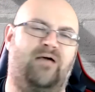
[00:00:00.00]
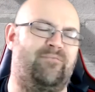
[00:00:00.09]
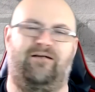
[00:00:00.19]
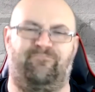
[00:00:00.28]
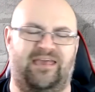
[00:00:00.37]
I
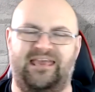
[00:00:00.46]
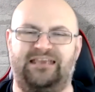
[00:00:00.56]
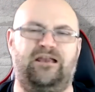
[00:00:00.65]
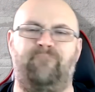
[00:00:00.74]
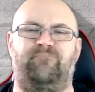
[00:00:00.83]
mean, I'm
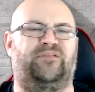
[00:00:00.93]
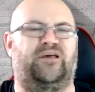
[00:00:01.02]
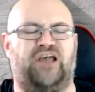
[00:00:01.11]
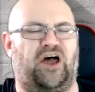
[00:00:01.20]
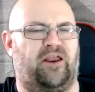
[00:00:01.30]
jumping
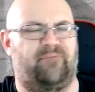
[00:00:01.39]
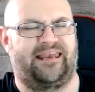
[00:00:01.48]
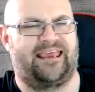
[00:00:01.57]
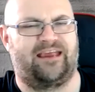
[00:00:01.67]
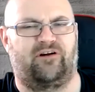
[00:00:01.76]
the gun a
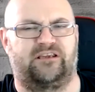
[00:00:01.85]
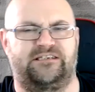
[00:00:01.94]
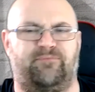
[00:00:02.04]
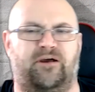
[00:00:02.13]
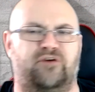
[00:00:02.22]
bit here, I
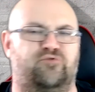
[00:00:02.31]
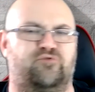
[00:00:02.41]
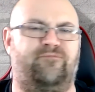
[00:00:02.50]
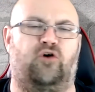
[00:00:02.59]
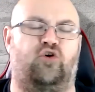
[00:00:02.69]
suppose.
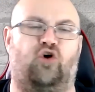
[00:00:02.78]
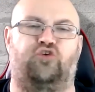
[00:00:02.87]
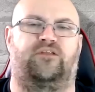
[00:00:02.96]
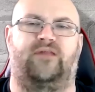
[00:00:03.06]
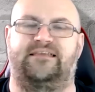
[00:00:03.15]
We've not
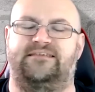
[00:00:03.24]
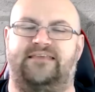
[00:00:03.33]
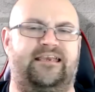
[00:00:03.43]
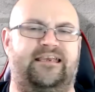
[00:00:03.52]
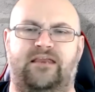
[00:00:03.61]
got to that
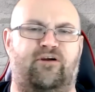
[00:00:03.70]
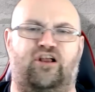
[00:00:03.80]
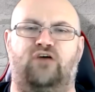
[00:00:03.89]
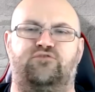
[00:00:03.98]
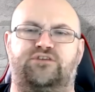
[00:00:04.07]
stage
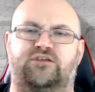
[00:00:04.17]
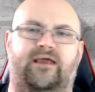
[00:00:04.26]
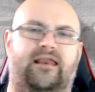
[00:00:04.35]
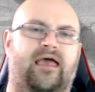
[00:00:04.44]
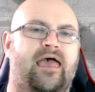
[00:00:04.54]
anywhere close to
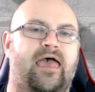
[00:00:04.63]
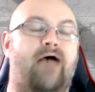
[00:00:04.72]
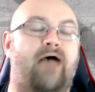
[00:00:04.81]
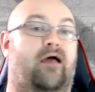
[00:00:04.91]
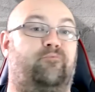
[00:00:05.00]
it,
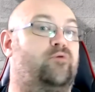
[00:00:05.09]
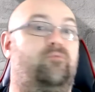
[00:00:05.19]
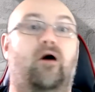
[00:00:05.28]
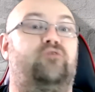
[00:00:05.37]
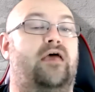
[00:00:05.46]
and perhaps
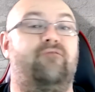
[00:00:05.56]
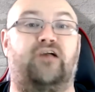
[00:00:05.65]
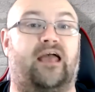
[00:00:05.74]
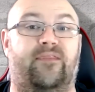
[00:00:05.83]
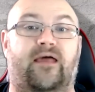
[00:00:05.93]
we won't
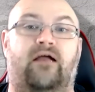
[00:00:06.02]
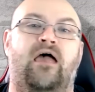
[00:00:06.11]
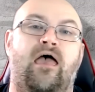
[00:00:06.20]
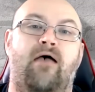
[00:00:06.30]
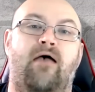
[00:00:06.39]
ever get there.
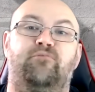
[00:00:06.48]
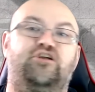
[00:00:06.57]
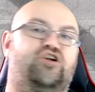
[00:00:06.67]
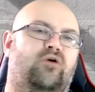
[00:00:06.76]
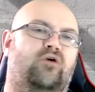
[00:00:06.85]

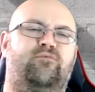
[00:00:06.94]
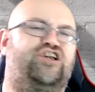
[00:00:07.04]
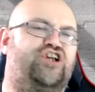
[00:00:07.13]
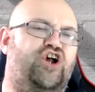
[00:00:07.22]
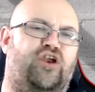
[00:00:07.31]
But surely we
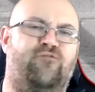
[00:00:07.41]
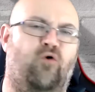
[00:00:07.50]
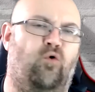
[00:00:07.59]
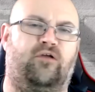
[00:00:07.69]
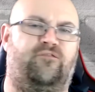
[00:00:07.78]
should,
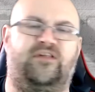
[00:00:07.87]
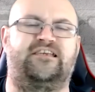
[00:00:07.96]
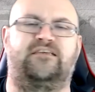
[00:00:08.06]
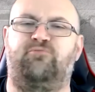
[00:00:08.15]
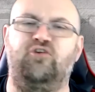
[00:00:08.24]
if all of
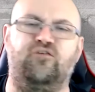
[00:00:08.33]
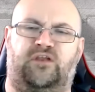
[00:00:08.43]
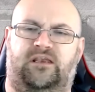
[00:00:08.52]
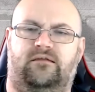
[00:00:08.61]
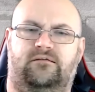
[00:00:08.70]
this is
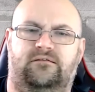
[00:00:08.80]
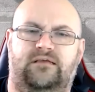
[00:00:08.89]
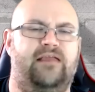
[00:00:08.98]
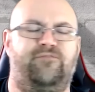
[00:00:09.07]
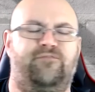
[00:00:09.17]
proven.
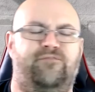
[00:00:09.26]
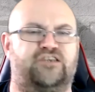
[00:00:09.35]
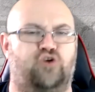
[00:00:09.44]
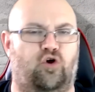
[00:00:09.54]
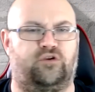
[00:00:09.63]
And if it
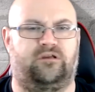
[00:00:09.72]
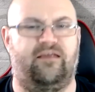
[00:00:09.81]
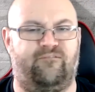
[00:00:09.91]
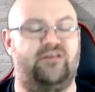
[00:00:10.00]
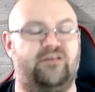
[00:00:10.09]
does not,
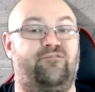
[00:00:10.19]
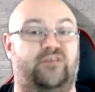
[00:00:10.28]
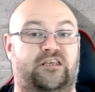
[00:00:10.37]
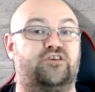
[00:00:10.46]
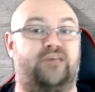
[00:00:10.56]
if
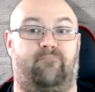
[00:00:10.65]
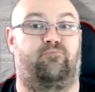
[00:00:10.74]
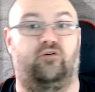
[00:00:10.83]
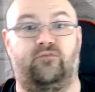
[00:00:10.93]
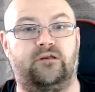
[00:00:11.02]
it does
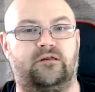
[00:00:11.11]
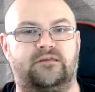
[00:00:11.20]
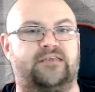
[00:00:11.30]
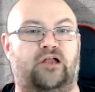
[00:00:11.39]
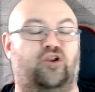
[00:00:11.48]
get proven,
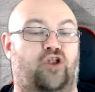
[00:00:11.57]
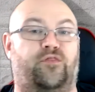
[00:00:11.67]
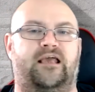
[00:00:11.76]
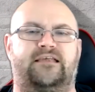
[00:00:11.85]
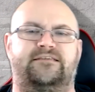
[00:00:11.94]
and still
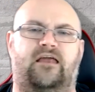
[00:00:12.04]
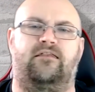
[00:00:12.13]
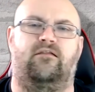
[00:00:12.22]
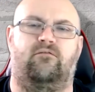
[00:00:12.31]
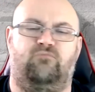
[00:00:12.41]
nothing gets
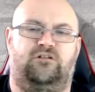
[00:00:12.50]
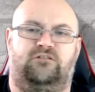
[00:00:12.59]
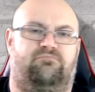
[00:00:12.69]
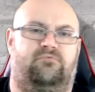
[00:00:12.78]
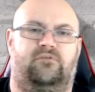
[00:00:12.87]
done,
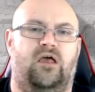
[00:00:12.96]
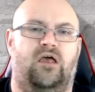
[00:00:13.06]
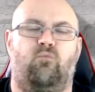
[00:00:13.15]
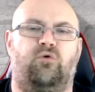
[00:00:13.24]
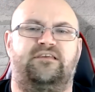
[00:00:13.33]
well,
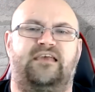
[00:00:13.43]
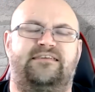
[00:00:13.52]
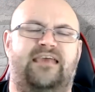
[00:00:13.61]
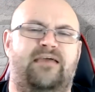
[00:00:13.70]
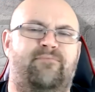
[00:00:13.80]
what does
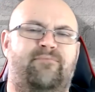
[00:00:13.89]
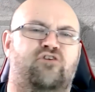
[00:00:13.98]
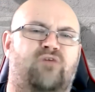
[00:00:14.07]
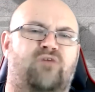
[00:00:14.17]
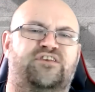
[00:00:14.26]
that say about
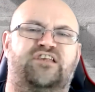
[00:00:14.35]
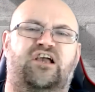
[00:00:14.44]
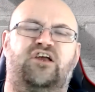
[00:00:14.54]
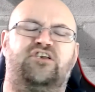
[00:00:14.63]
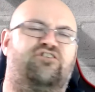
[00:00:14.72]
who runs
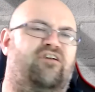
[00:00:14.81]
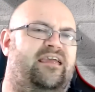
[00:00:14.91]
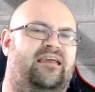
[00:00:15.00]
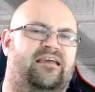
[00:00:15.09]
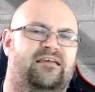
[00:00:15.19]
the
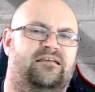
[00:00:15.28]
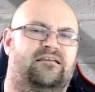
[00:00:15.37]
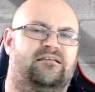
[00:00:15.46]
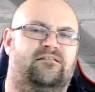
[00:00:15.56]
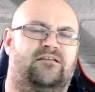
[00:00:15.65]
country?
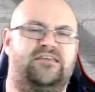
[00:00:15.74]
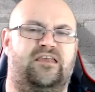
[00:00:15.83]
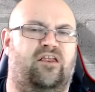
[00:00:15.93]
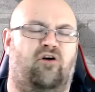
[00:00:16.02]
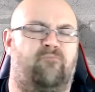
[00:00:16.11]
Is
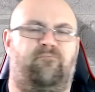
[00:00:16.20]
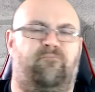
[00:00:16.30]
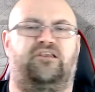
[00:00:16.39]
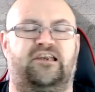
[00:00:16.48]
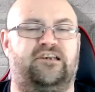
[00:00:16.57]
it our
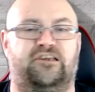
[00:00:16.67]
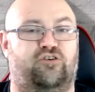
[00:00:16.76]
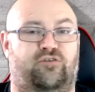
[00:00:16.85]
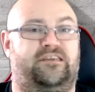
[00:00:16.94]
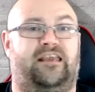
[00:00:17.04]

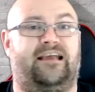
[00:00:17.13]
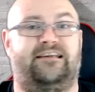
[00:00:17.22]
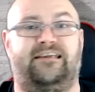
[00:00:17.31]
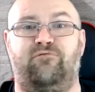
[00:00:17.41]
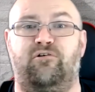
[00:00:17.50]
politicians, or is it
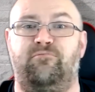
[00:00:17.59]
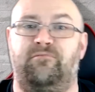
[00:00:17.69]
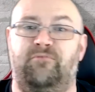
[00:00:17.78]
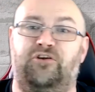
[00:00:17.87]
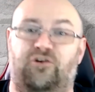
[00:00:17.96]
actually
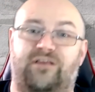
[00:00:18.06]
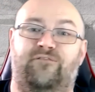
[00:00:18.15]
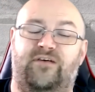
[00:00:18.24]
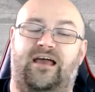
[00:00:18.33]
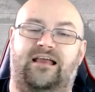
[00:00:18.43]
Rupert Murdoch,
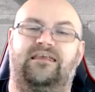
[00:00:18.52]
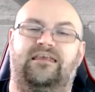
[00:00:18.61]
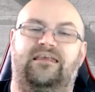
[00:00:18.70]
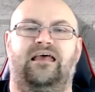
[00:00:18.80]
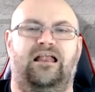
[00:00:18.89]
in fact?
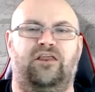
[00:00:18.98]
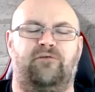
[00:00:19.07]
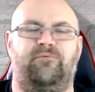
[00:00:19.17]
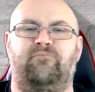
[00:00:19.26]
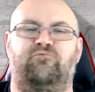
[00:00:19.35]
A
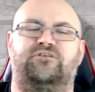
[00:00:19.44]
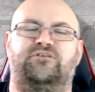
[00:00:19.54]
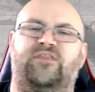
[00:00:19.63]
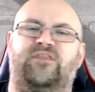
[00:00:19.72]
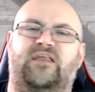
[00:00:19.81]
lot of people will
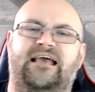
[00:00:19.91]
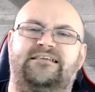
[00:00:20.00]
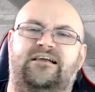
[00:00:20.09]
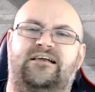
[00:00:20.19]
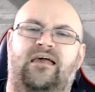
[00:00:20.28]
say the
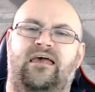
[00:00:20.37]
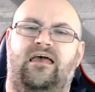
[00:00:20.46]
latter.